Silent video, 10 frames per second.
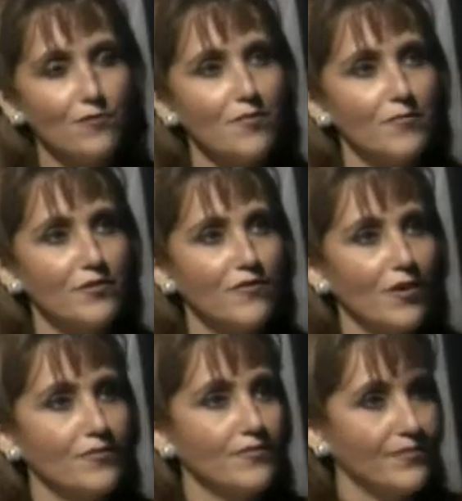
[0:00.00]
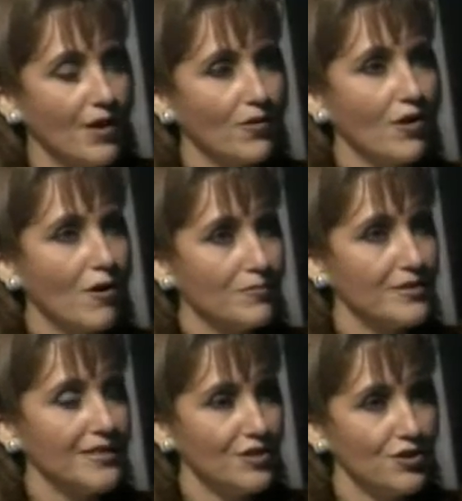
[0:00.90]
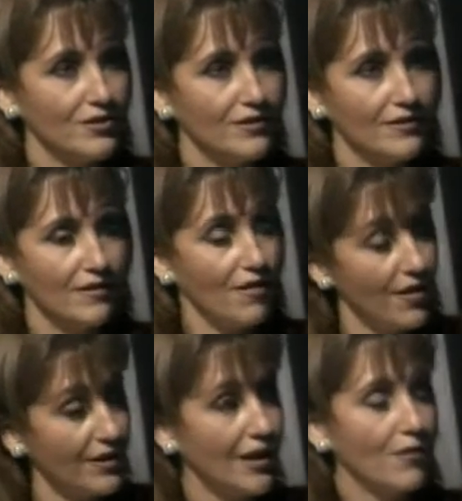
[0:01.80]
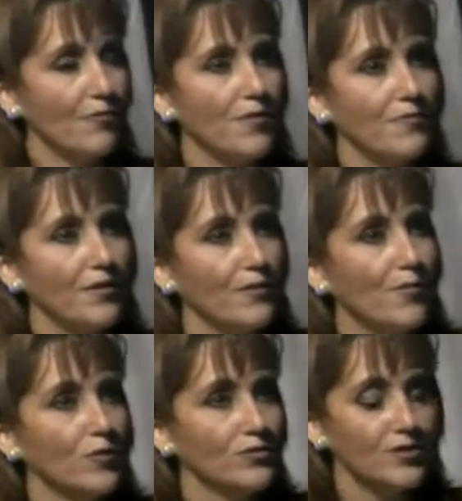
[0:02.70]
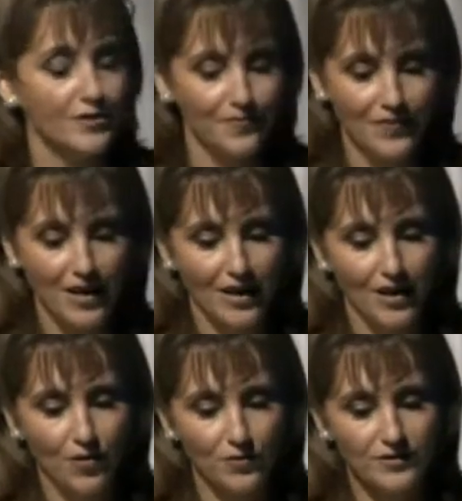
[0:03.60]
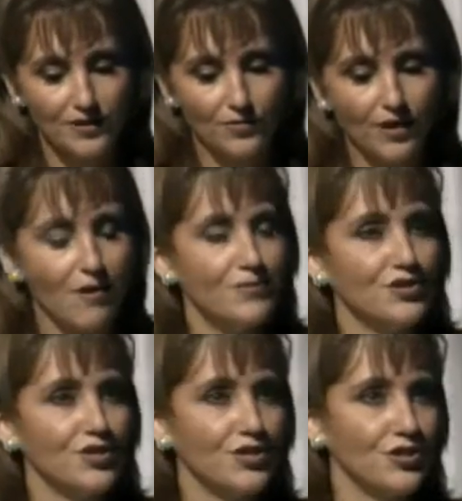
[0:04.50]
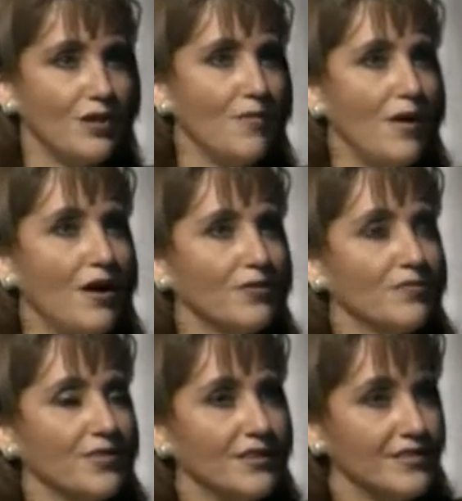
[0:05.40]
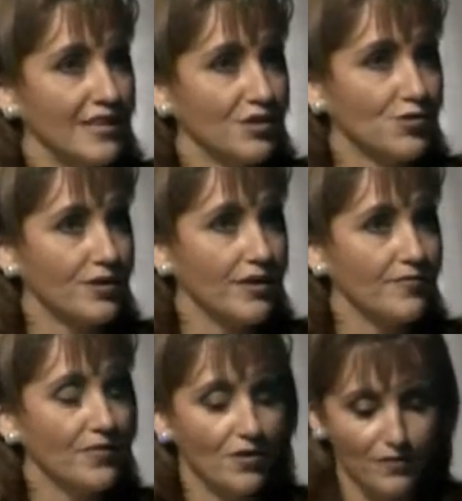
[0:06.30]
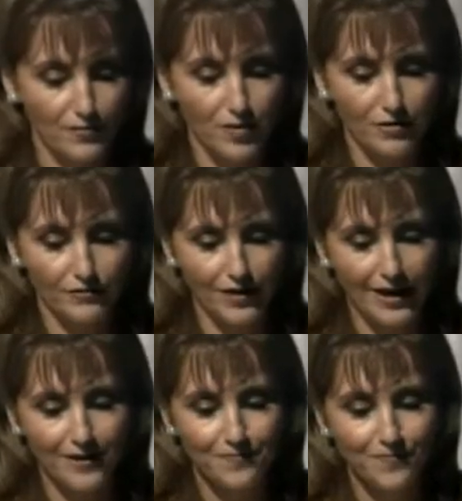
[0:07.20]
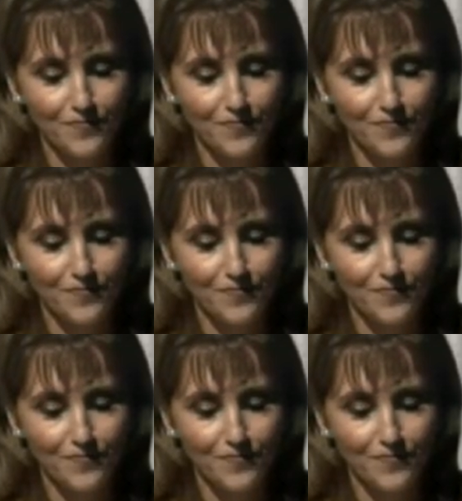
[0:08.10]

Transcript: I remember from our conversation, and the thing that I remember the most was our conversation about the sanctuary of the butterfly.